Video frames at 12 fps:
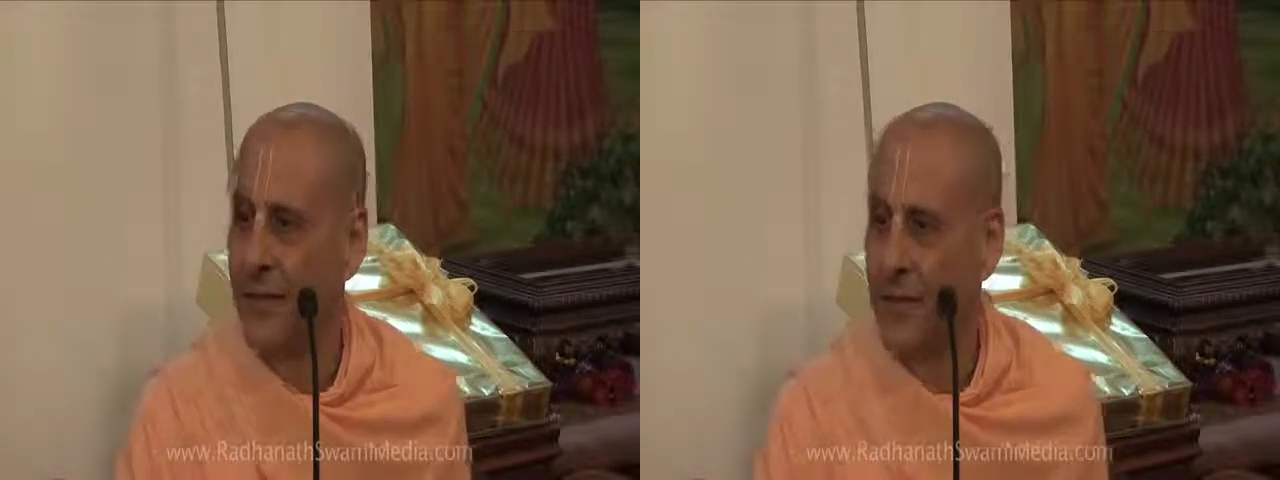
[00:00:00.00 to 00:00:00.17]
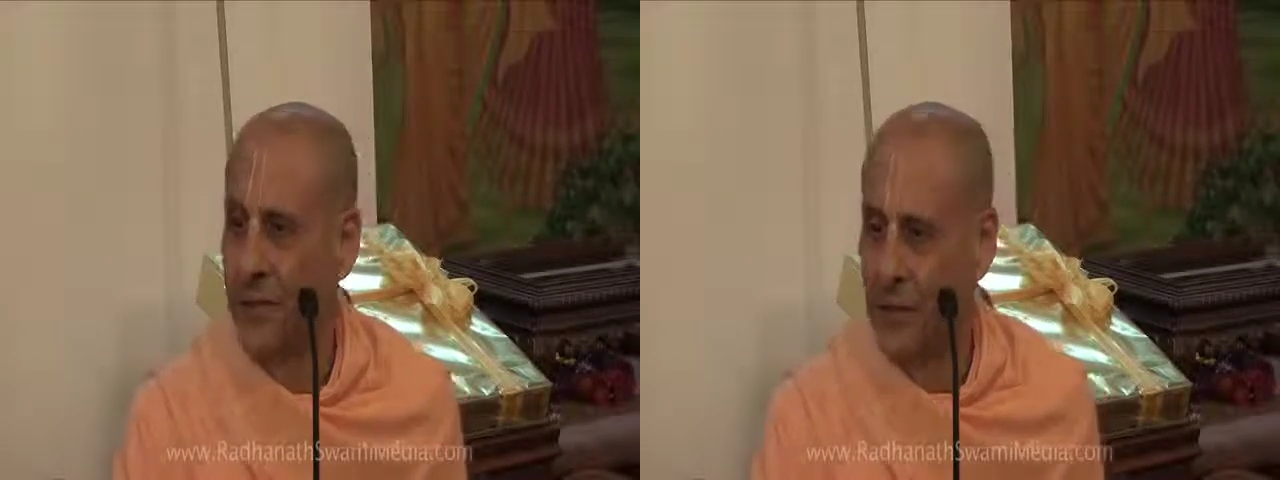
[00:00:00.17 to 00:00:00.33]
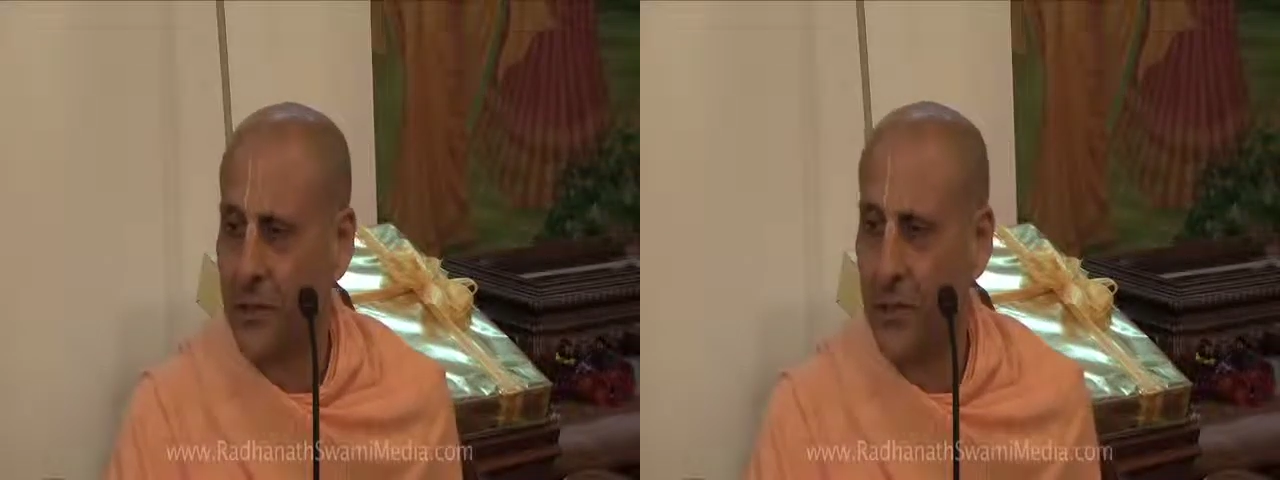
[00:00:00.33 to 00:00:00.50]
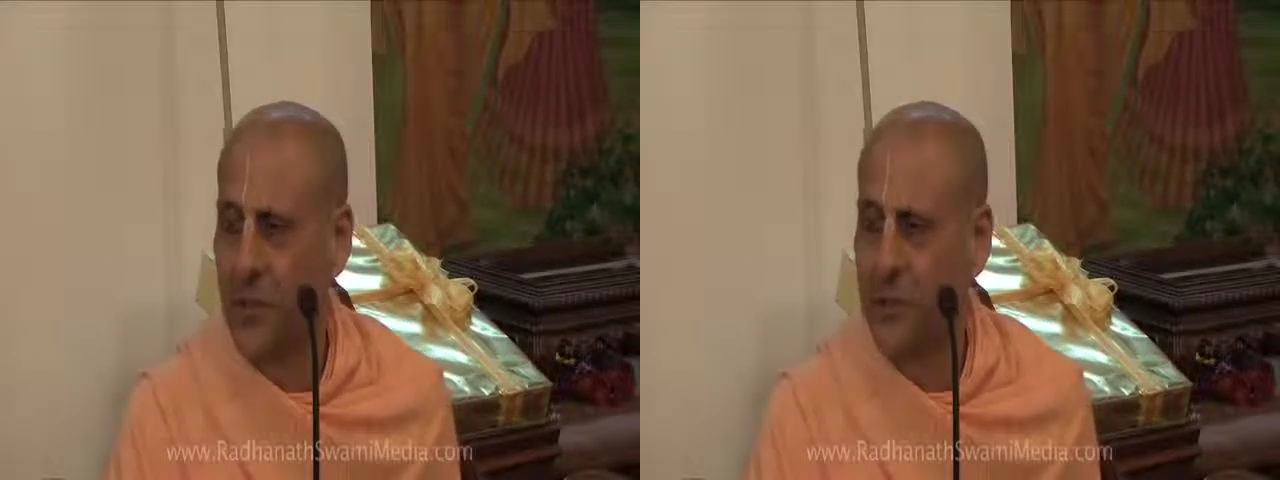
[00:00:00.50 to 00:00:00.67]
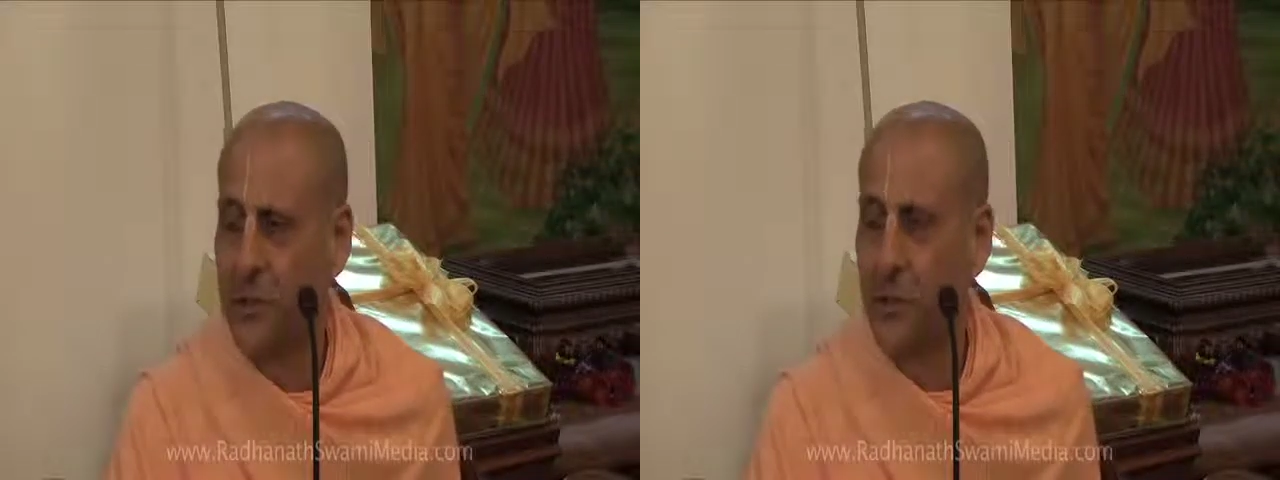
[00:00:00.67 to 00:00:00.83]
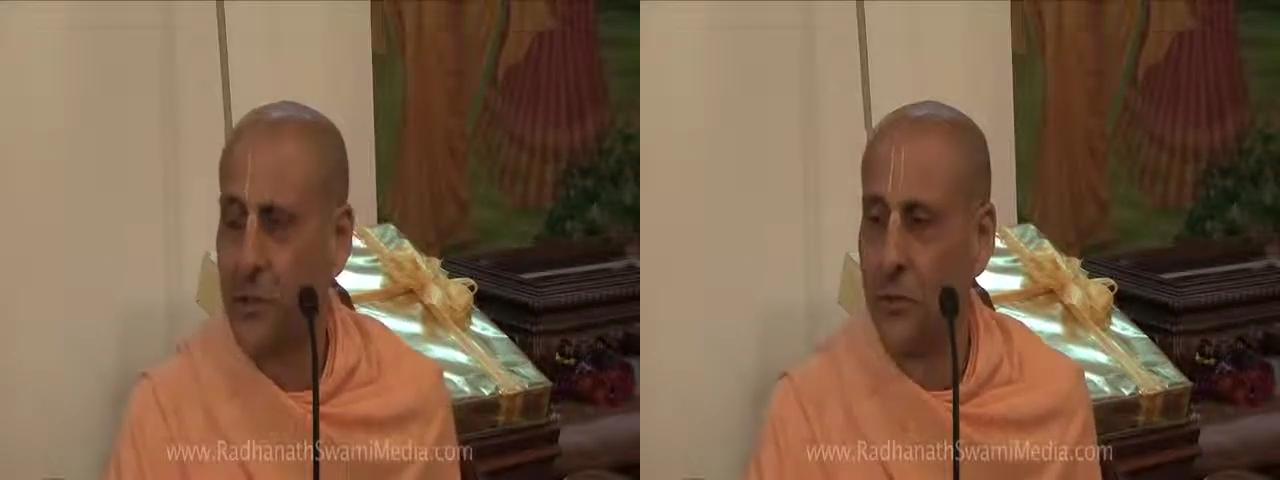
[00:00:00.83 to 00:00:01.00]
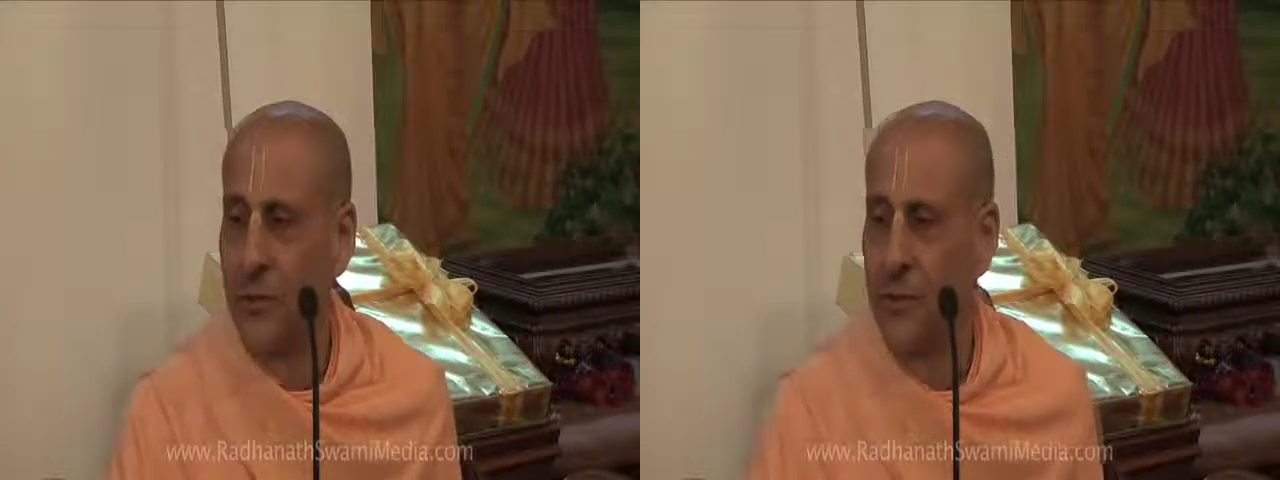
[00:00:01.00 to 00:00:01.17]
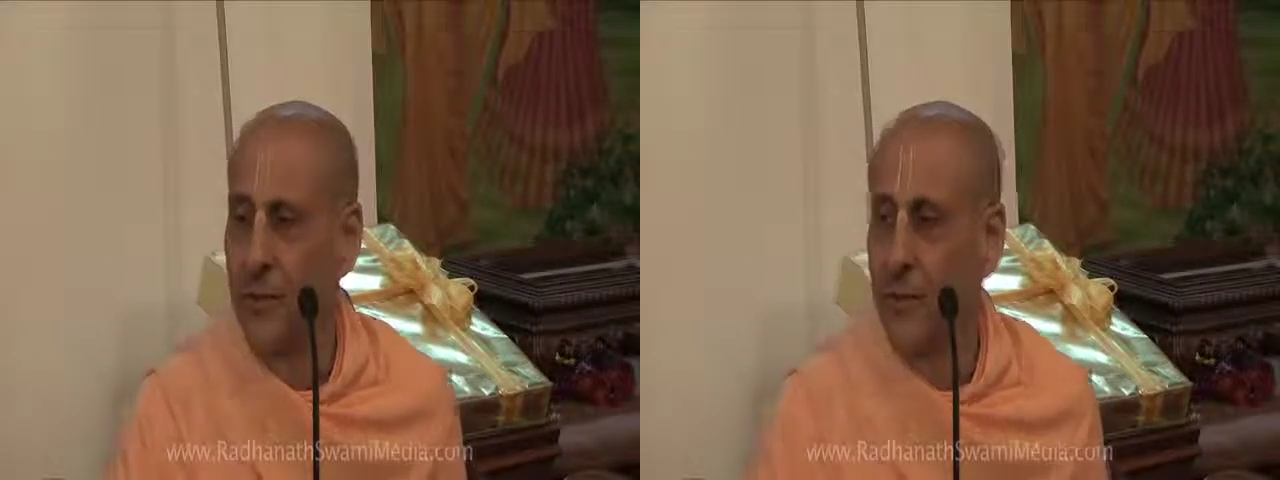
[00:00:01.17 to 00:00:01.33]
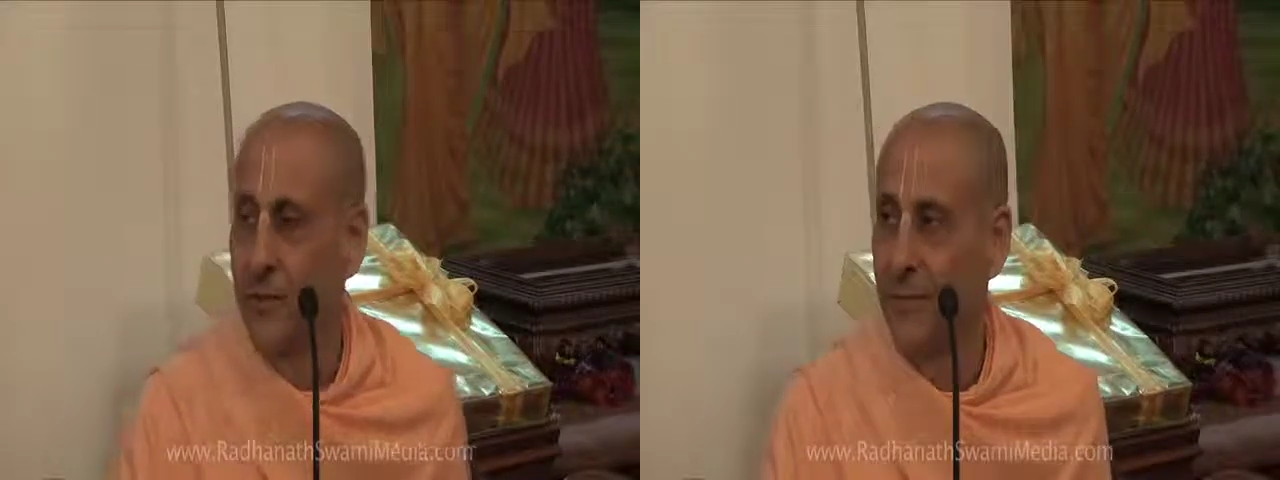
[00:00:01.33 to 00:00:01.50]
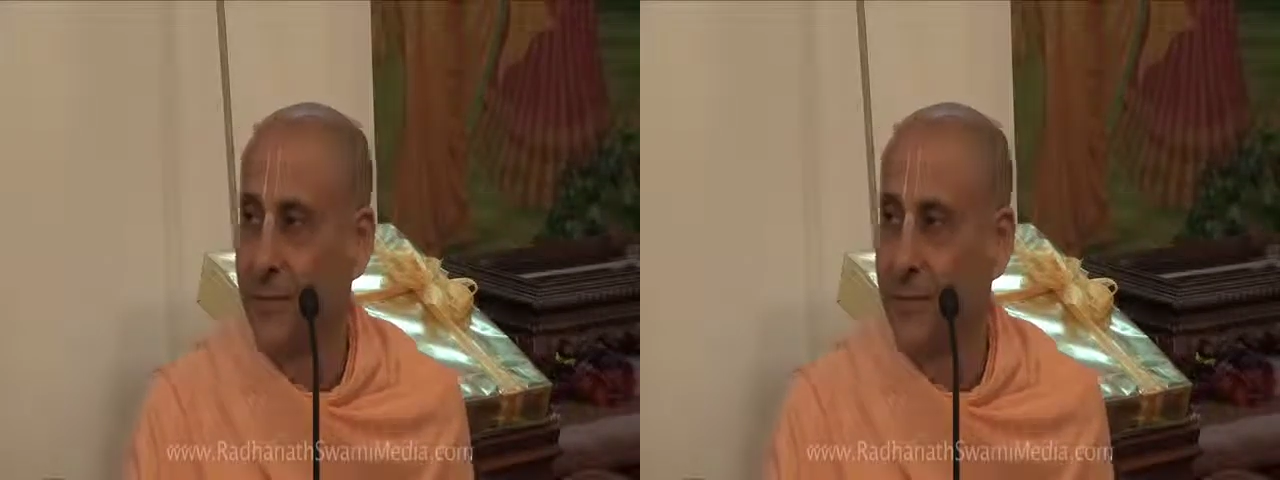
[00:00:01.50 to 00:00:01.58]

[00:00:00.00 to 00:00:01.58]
it's a long story,